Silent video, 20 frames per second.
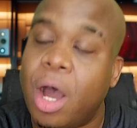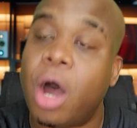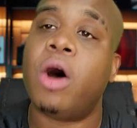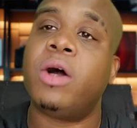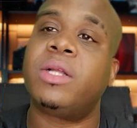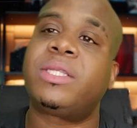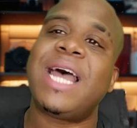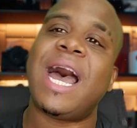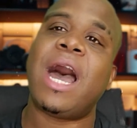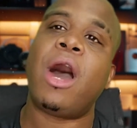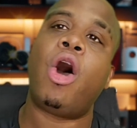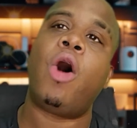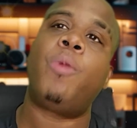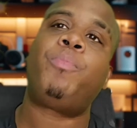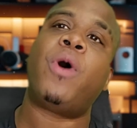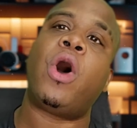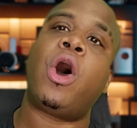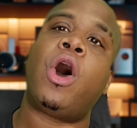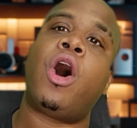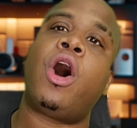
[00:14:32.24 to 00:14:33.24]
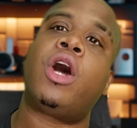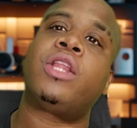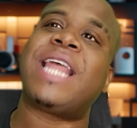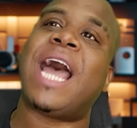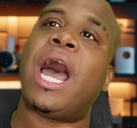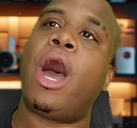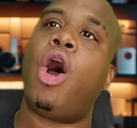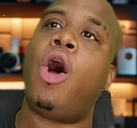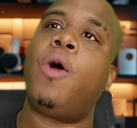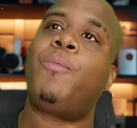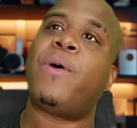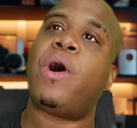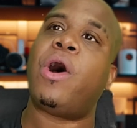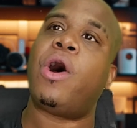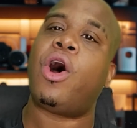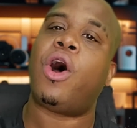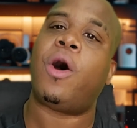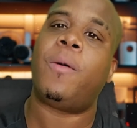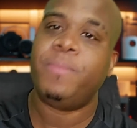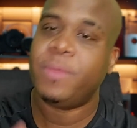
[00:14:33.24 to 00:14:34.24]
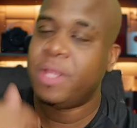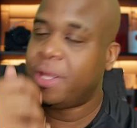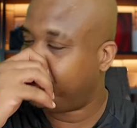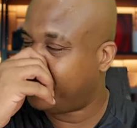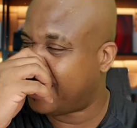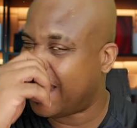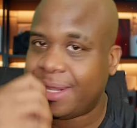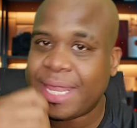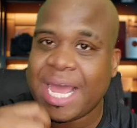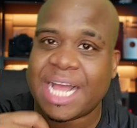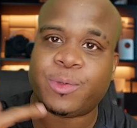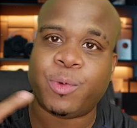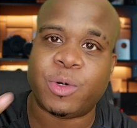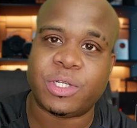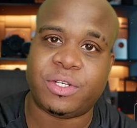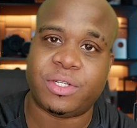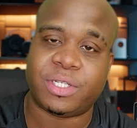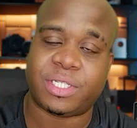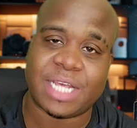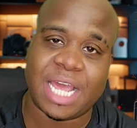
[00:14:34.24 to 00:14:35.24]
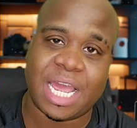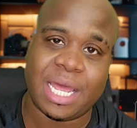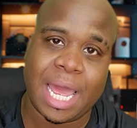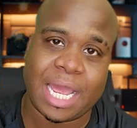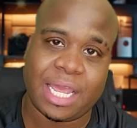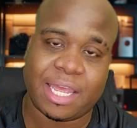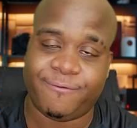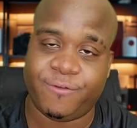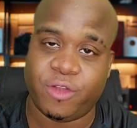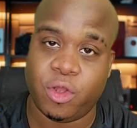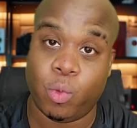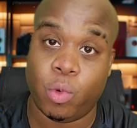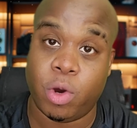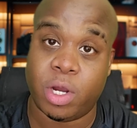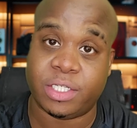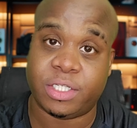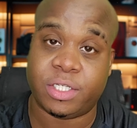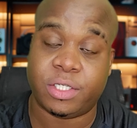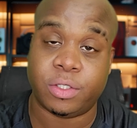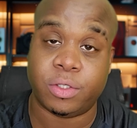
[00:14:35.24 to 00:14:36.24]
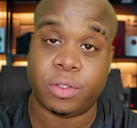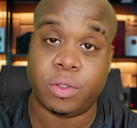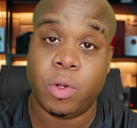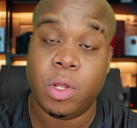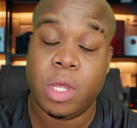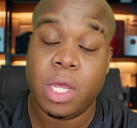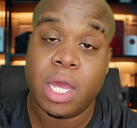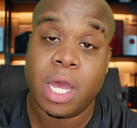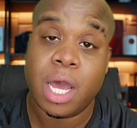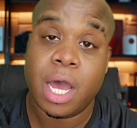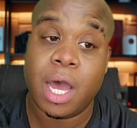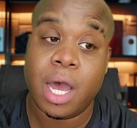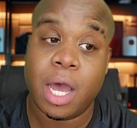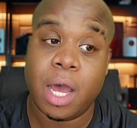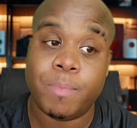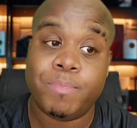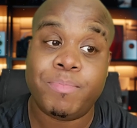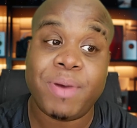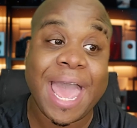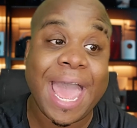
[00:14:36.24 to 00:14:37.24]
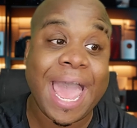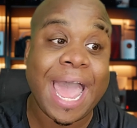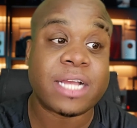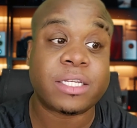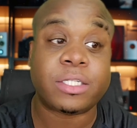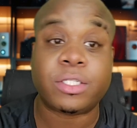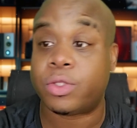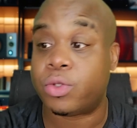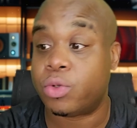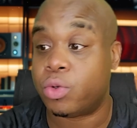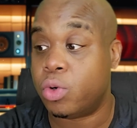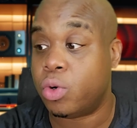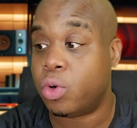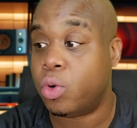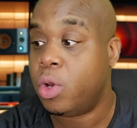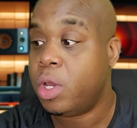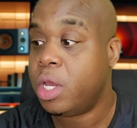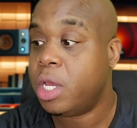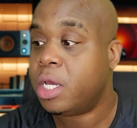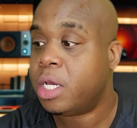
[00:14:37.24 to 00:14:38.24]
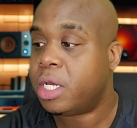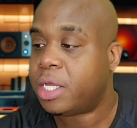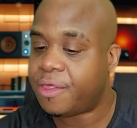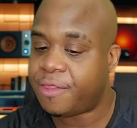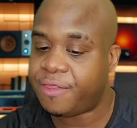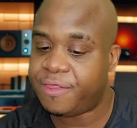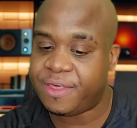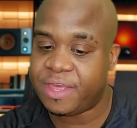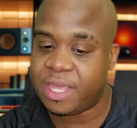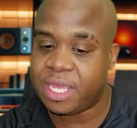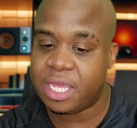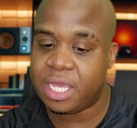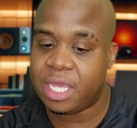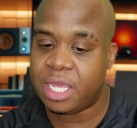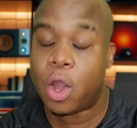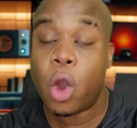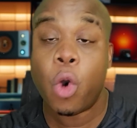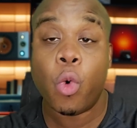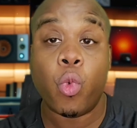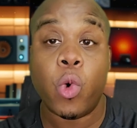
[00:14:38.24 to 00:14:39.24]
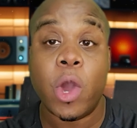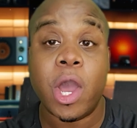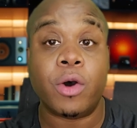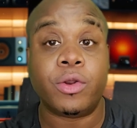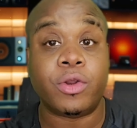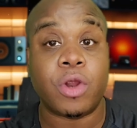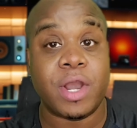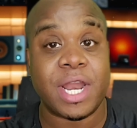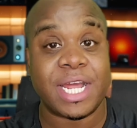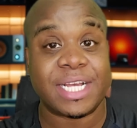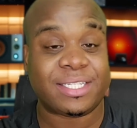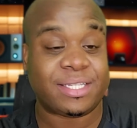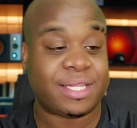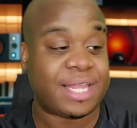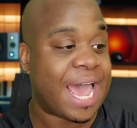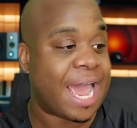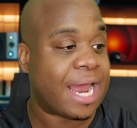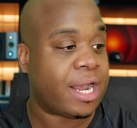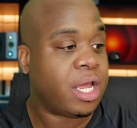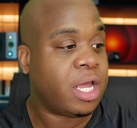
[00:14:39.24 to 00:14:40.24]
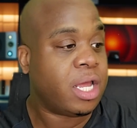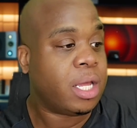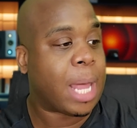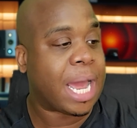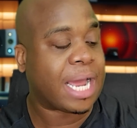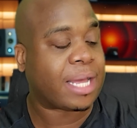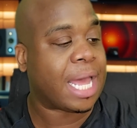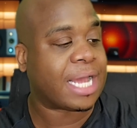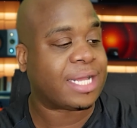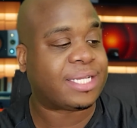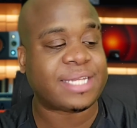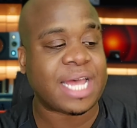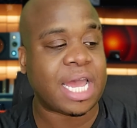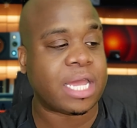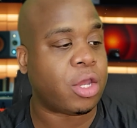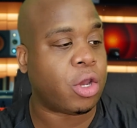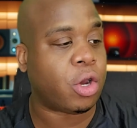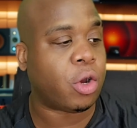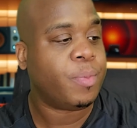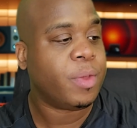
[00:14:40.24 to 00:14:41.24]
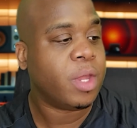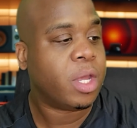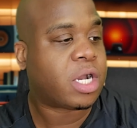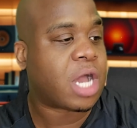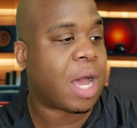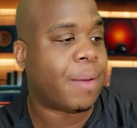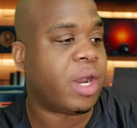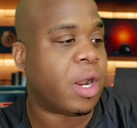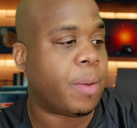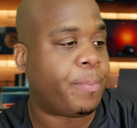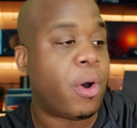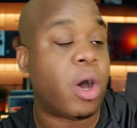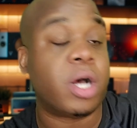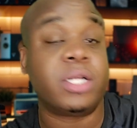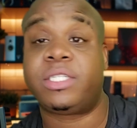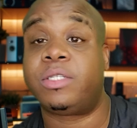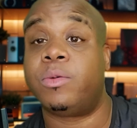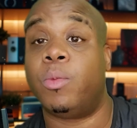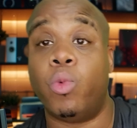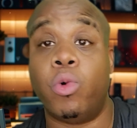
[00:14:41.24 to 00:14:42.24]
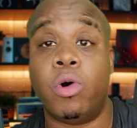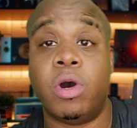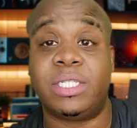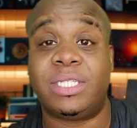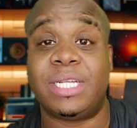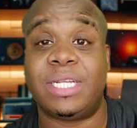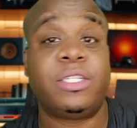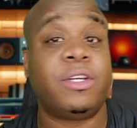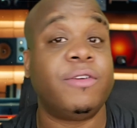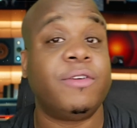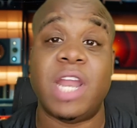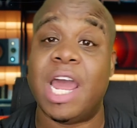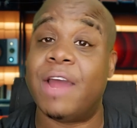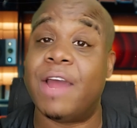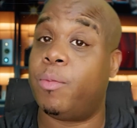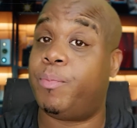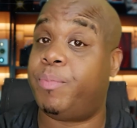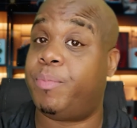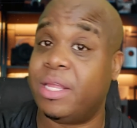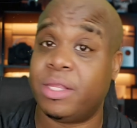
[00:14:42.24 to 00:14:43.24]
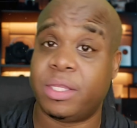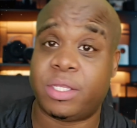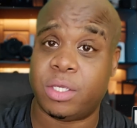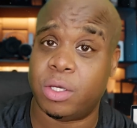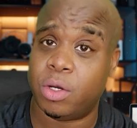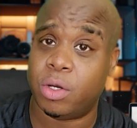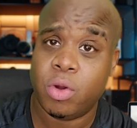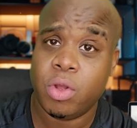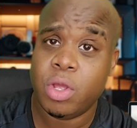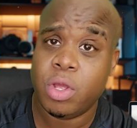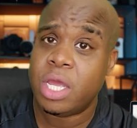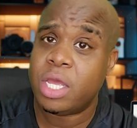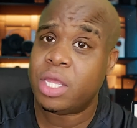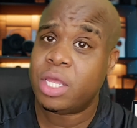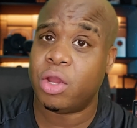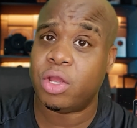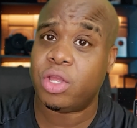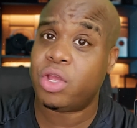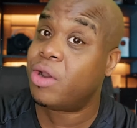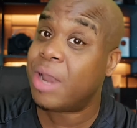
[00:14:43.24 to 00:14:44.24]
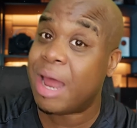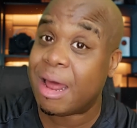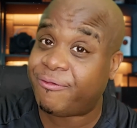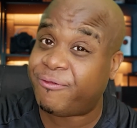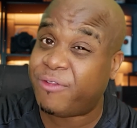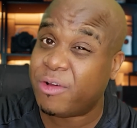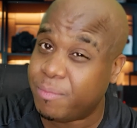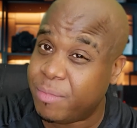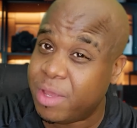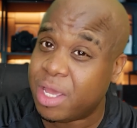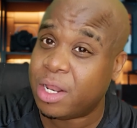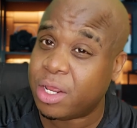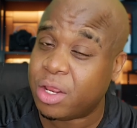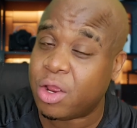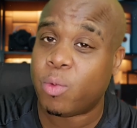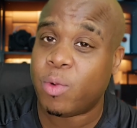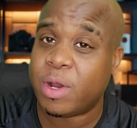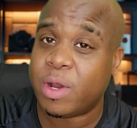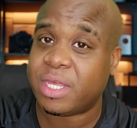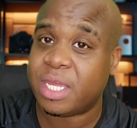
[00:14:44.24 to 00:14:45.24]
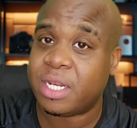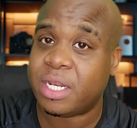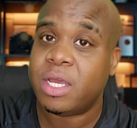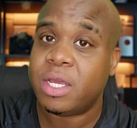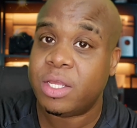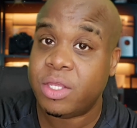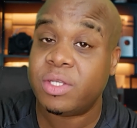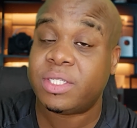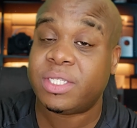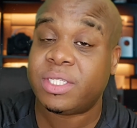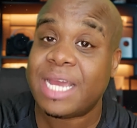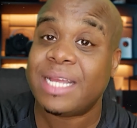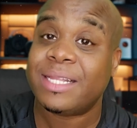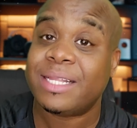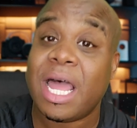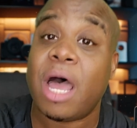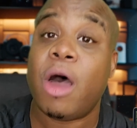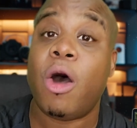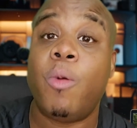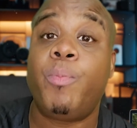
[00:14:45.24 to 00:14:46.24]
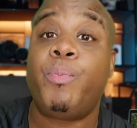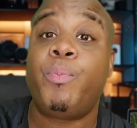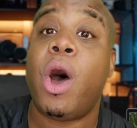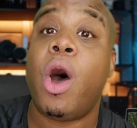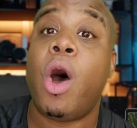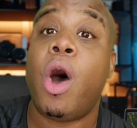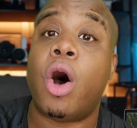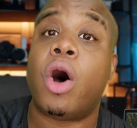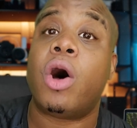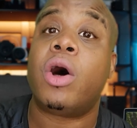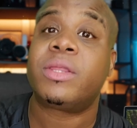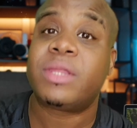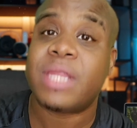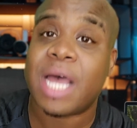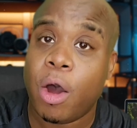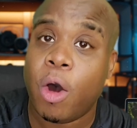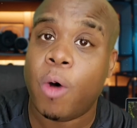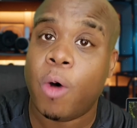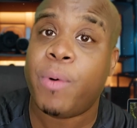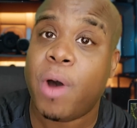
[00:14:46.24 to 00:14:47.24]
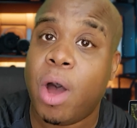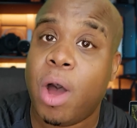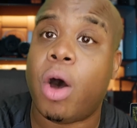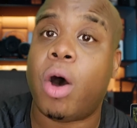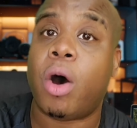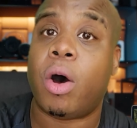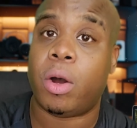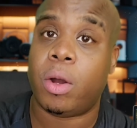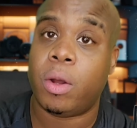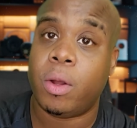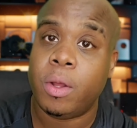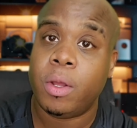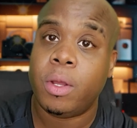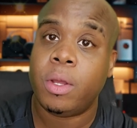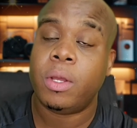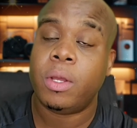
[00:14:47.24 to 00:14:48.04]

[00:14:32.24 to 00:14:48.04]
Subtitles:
Oh, tao po. That's what you say, like if you want to pass through the wilderness, that like say you're coming upon some woods that you've never been to, you're not familiar with it, you say tao po,